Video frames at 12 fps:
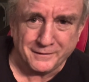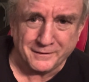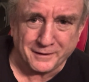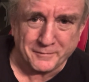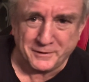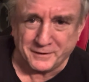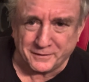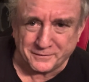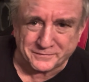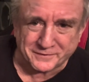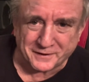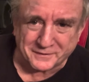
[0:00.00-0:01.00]
I mean,
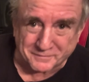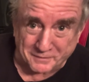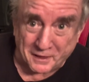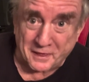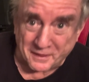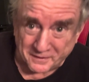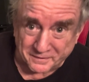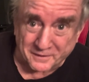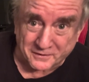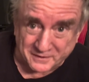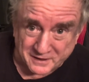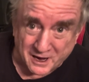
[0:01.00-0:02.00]
it's like they're
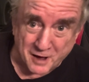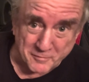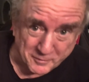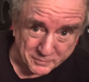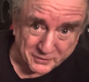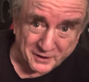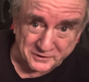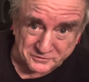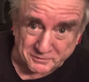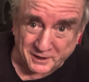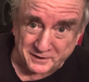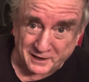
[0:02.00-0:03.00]
commonplace
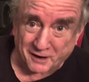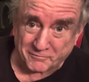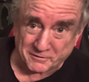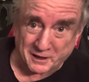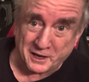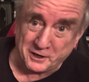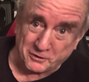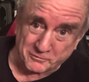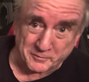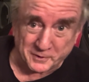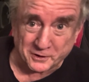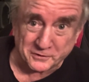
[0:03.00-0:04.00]
right now, flying over
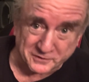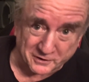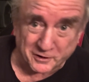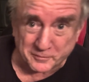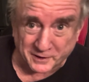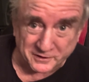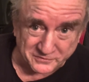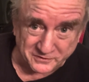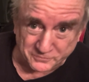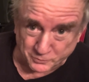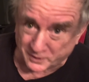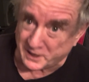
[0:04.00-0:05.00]
military
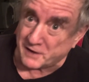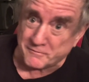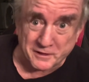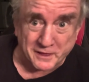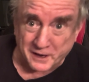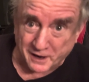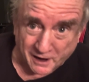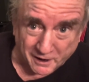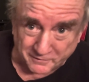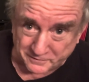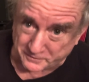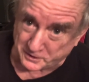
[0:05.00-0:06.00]
bases. Whatever they are,
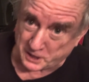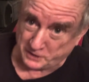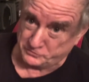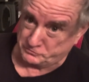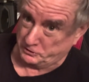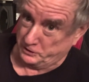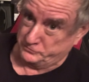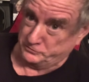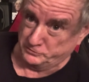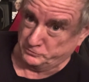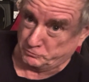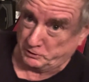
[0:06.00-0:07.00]
in the United States
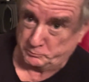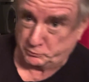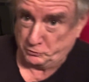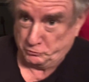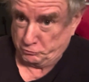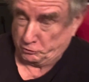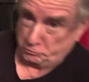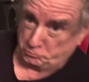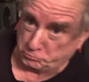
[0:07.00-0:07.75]
and Great Britain, like,